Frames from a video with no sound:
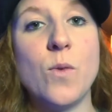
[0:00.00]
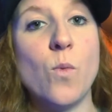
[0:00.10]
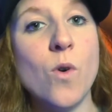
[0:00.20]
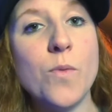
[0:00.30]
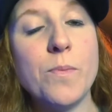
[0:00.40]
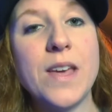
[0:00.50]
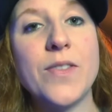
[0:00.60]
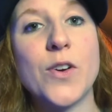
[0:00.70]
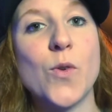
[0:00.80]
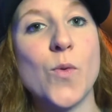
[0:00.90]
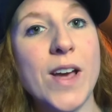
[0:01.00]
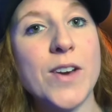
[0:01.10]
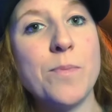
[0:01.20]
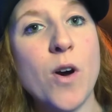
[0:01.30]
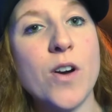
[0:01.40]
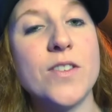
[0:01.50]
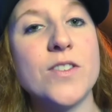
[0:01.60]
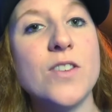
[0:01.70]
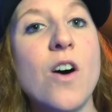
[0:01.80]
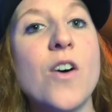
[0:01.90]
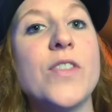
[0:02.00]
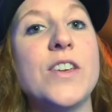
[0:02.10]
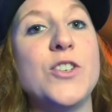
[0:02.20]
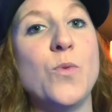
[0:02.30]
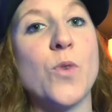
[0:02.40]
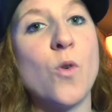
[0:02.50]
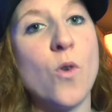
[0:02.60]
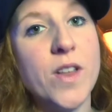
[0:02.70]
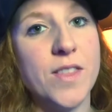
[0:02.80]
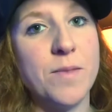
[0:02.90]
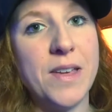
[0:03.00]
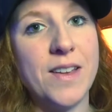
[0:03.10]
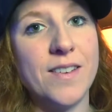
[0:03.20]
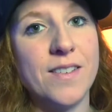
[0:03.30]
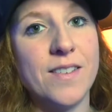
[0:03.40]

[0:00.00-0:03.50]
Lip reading: they won't be in the correct part of the song that you recorded them in.